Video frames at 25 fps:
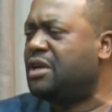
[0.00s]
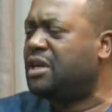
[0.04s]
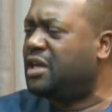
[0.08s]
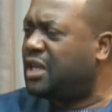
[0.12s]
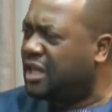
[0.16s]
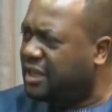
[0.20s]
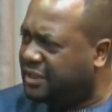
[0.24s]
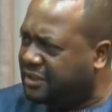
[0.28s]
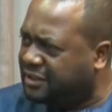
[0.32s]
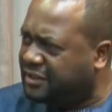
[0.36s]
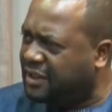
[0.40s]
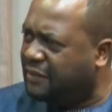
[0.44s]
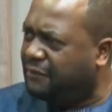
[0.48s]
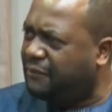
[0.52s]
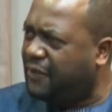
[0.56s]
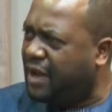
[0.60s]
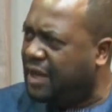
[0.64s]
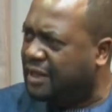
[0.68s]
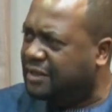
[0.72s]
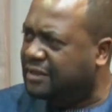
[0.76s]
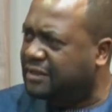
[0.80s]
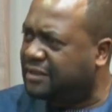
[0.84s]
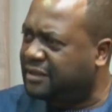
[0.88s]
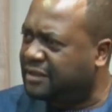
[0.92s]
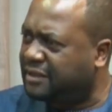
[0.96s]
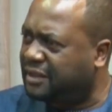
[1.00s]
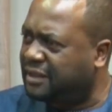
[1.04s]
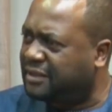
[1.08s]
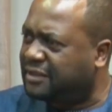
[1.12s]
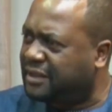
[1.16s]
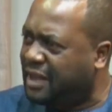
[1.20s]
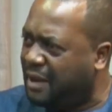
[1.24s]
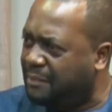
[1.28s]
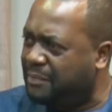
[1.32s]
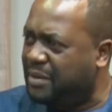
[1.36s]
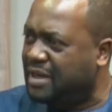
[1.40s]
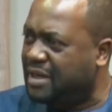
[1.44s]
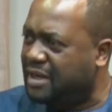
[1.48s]
it's the fact, it's
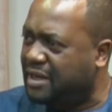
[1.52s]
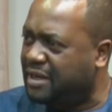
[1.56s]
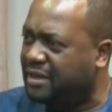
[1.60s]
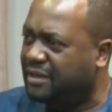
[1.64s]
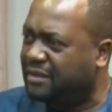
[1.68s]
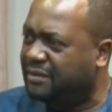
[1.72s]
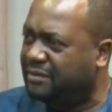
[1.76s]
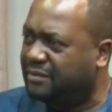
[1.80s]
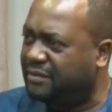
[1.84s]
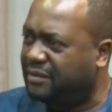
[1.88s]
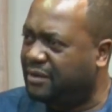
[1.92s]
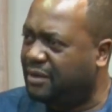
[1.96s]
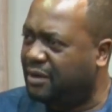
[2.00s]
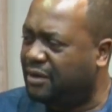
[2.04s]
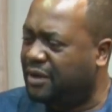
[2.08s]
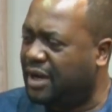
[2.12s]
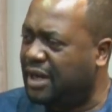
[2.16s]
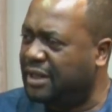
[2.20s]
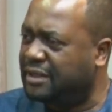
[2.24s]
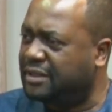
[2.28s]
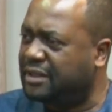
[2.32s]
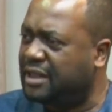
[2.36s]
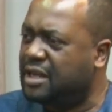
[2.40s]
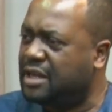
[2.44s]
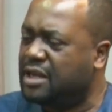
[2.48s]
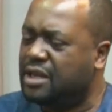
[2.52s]
happening, all right?